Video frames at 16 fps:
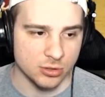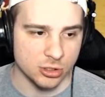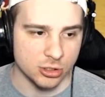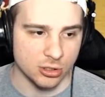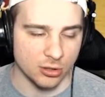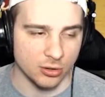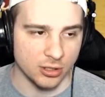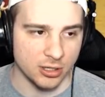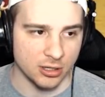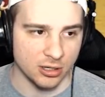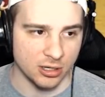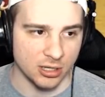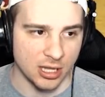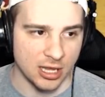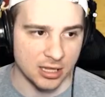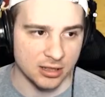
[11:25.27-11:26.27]
surely going
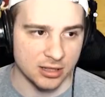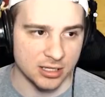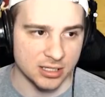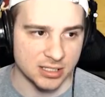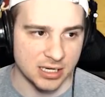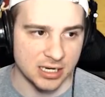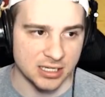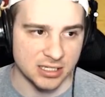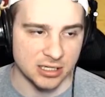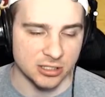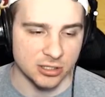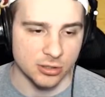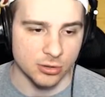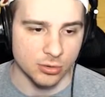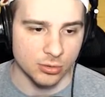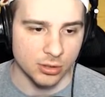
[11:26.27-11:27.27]
to hit this easy
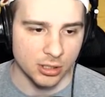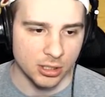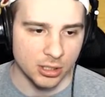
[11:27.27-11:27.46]
too?